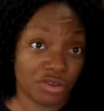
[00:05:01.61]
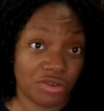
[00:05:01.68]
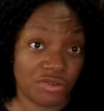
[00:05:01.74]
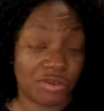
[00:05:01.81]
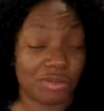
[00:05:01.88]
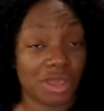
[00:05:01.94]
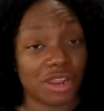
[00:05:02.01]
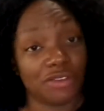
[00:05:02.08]
if
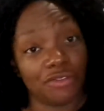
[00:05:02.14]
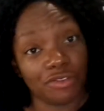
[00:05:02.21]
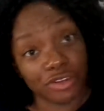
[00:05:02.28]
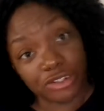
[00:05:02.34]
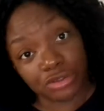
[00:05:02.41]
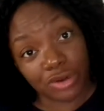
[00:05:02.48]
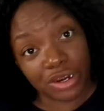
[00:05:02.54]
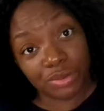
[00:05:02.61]
I'm getting
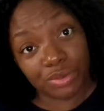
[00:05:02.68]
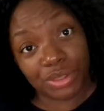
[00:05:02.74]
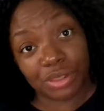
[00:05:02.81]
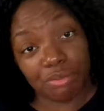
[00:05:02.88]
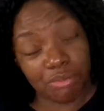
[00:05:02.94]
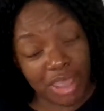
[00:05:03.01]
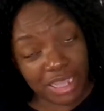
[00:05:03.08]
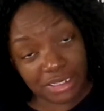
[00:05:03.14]
frustrated with a
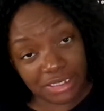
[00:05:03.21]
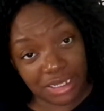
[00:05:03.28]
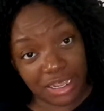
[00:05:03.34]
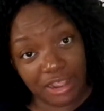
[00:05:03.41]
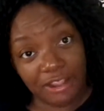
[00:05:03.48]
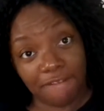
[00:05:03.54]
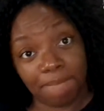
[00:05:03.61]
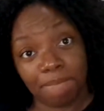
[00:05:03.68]

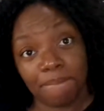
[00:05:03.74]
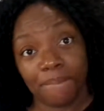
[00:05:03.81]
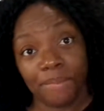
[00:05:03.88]
painting,